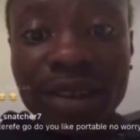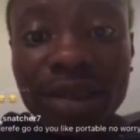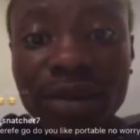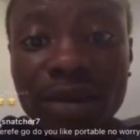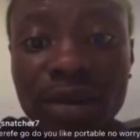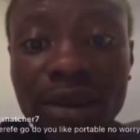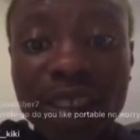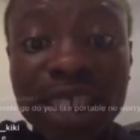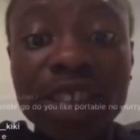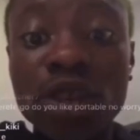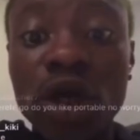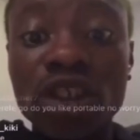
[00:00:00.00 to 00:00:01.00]
brain,
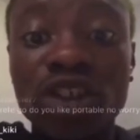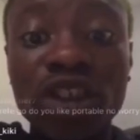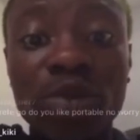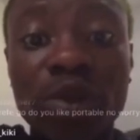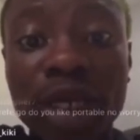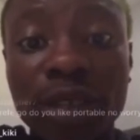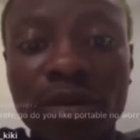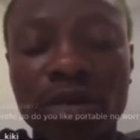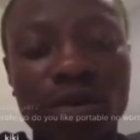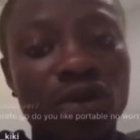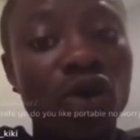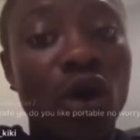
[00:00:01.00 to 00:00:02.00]
the industry
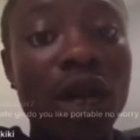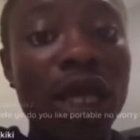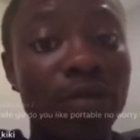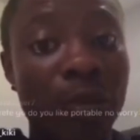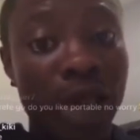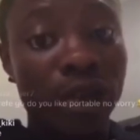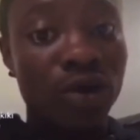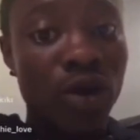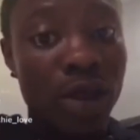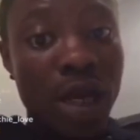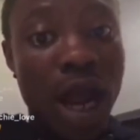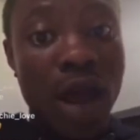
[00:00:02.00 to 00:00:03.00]
brain, to collect my
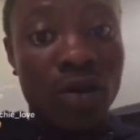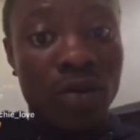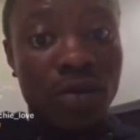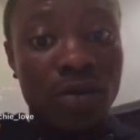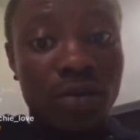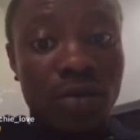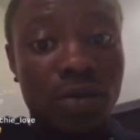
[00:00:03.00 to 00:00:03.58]
song now.